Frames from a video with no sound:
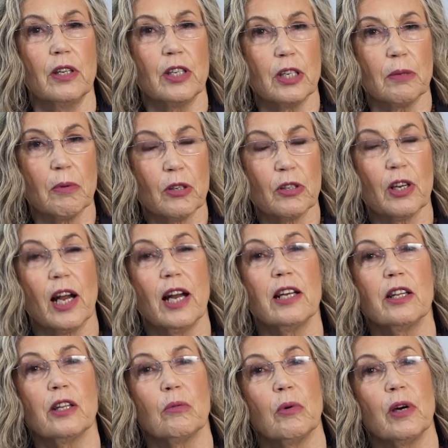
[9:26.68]
This is most likely
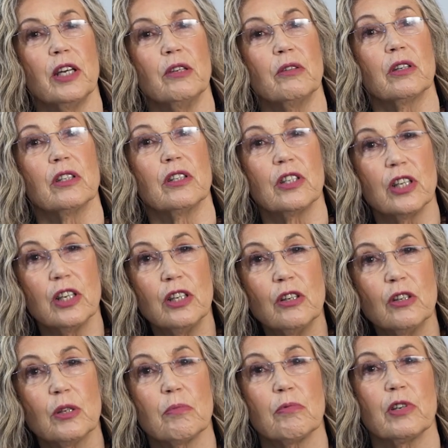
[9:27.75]
the way you
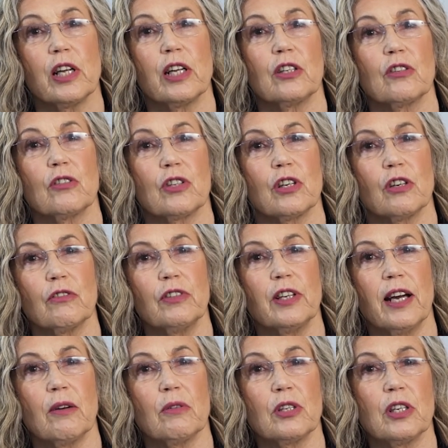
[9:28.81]
continue to protect yourself
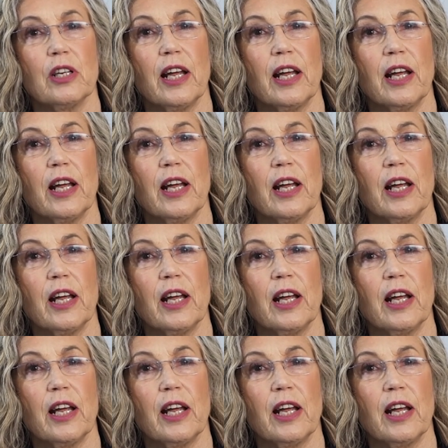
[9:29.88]
now as an